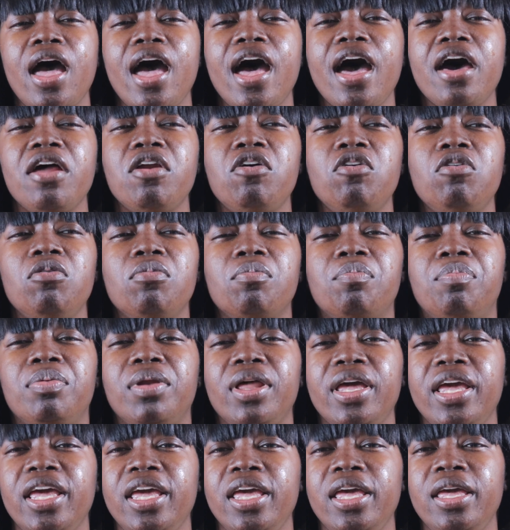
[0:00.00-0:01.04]
I don't
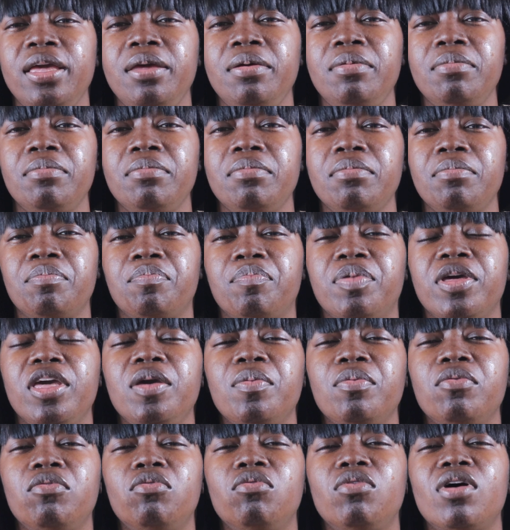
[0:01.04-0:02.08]
blame
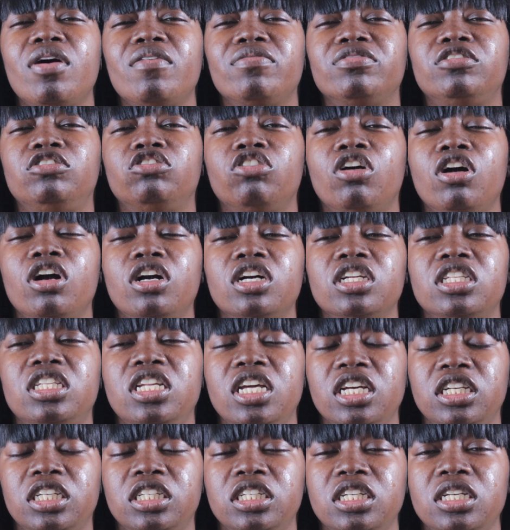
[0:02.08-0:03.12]
people who have drug
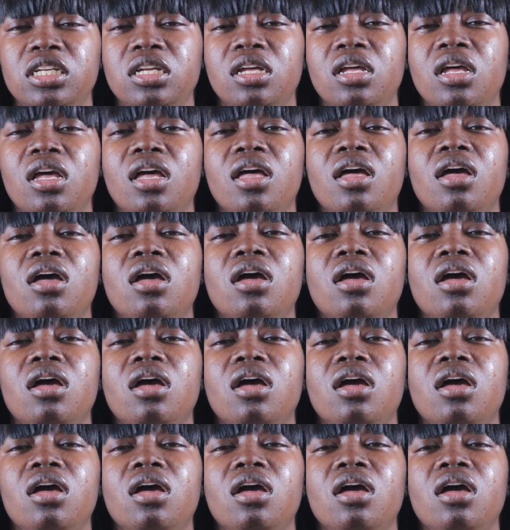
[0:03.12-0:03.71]
addiction,